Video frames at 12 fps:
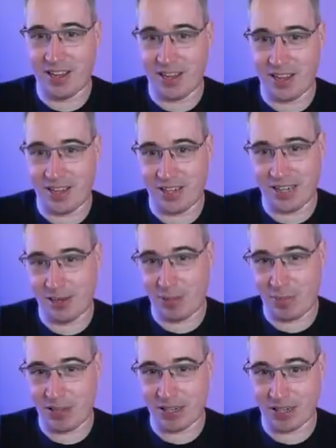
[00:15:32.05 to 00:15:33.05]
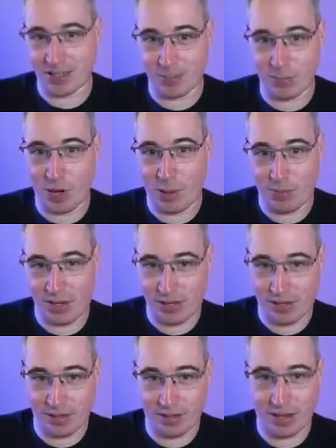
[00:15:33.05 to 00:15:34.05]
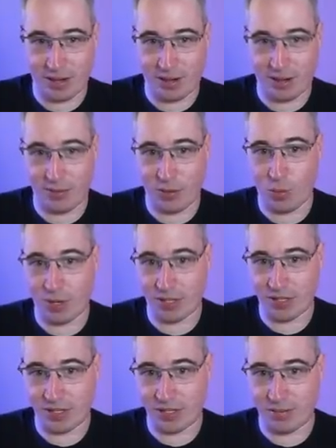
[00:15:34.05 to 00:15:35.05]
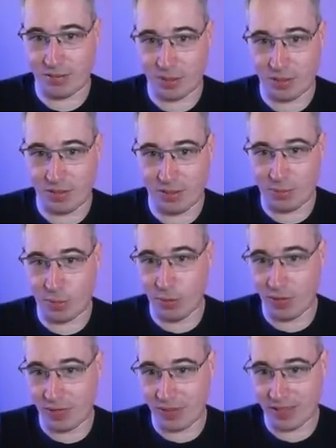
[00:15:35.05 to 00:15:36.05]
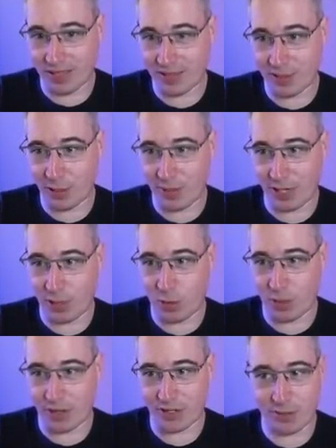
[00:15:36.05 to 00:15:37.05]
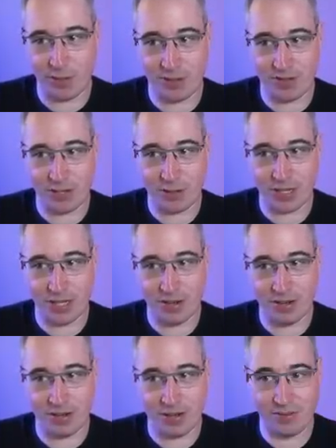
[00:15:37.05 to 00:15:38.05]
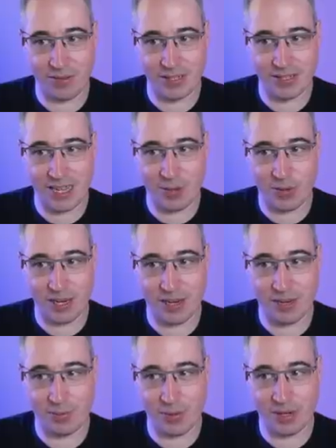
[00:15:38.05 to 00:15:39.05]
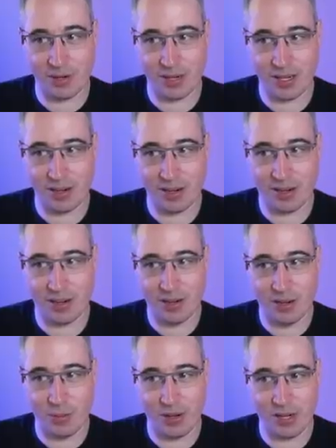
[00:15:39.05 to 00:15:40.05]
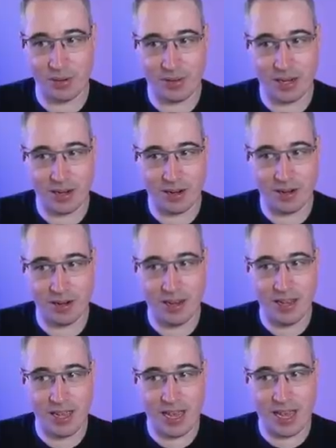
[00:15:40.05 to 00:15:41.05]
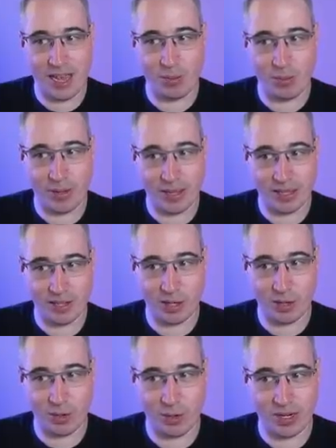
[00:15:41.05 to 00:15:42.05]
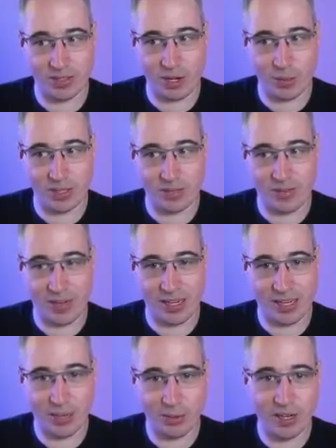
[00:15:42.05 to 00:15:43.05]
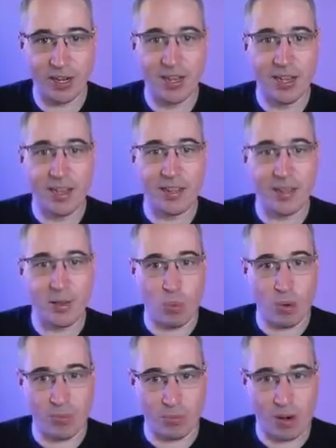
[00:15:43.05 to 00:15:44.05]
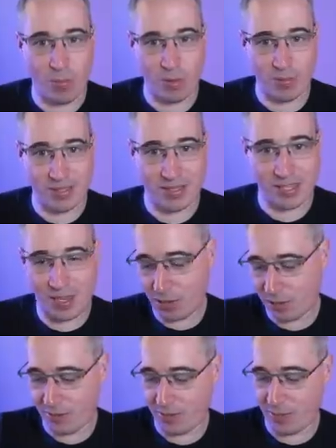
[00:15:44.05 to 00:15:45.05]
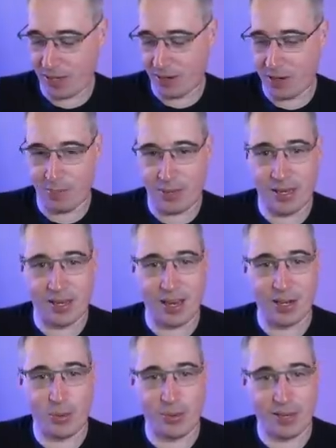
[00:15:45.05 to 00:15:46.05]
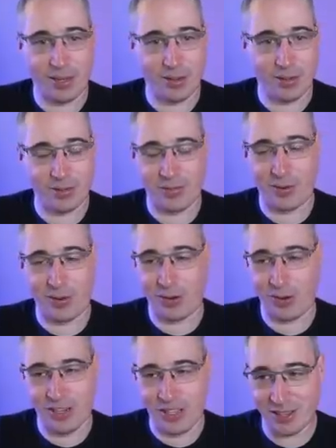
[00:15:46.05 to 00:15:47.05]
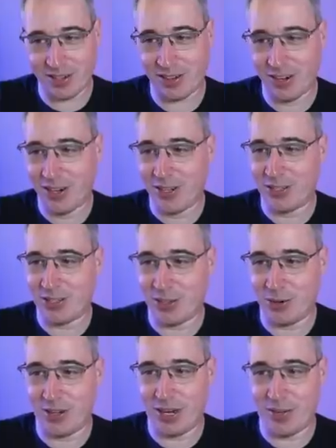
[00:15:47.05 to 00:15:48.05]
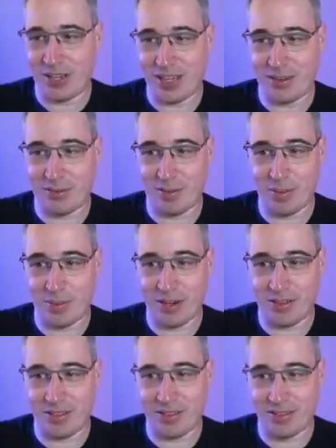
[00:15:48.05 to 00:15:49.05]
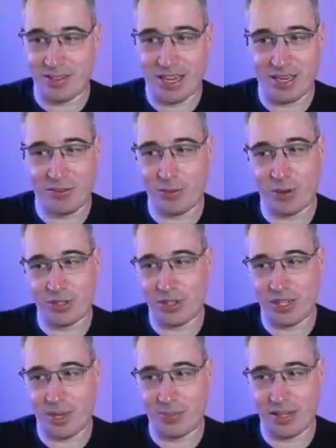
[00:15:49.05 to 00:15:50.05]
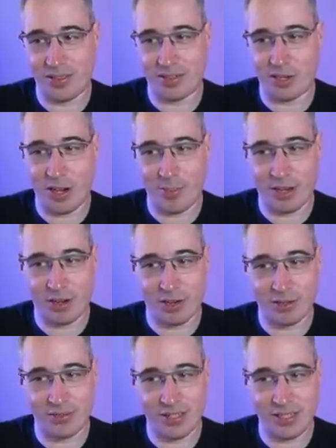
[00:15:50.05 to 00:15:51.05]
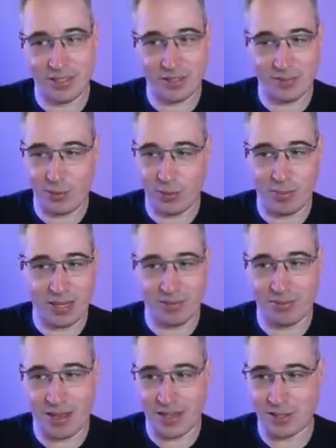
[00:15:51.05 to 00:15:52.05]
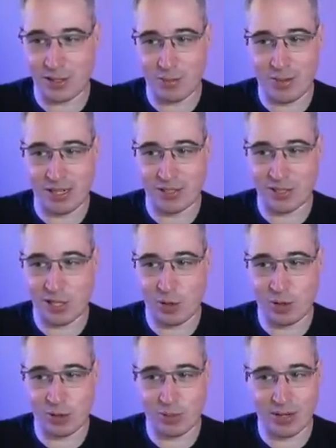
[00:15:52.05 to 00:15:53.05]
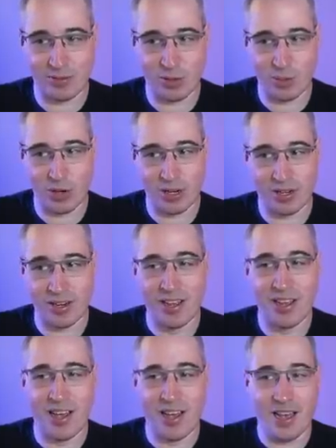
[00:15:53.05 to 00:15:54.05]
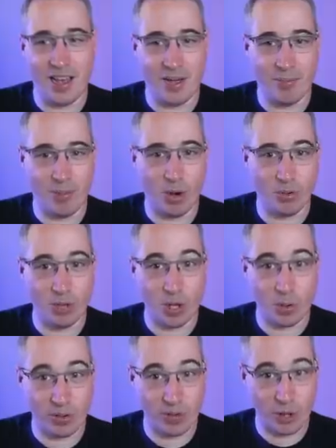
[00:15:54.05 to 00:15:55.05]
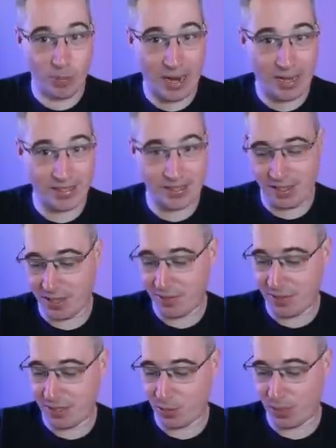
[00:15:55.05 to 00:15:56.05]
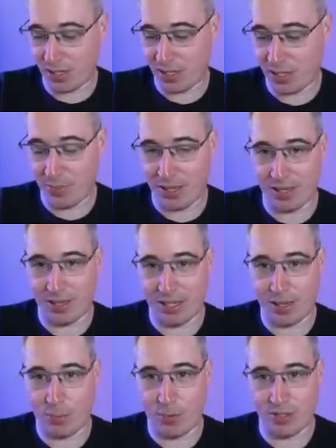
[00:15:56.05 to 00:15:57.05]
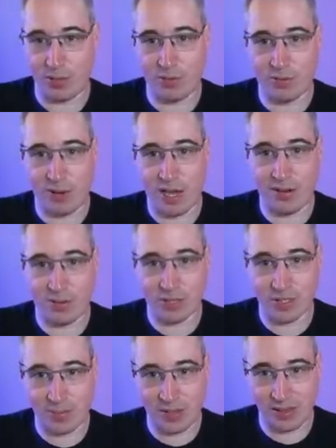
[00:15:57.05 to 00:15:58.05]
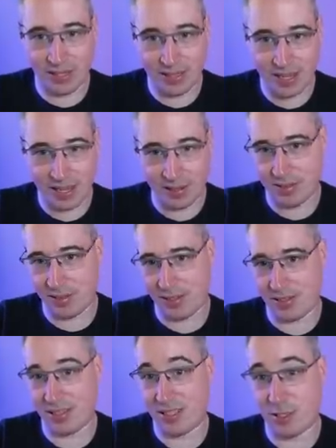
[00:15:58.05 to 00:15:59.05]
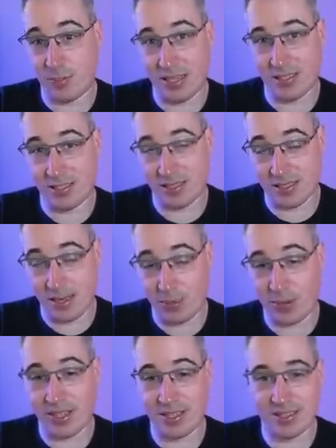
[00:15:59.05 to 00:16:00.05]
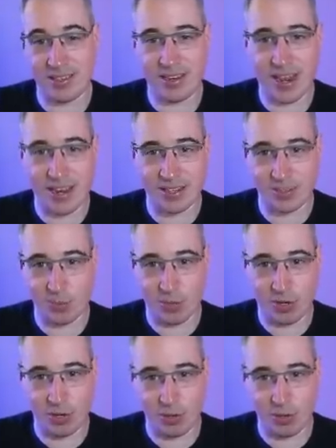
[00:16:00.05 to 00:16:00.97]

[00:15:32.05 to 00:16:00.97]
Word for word: Uh, and again, maybe a custom property there if you wanted to sort of improve on things a little bit could work. So now if I go here, it fades that way. We can go here, we can go there. And when we let go, it's always fading out. The one problem is the color of it being hot pink, I don't think looks very good either. So now we get it from the middle. And of course you can update the timing on all of these. If you make it faster, make it slower, whatever you want. Um, lower the opacity of this, we can come in at like a 0.25 or something like that. This is the space separated syntax where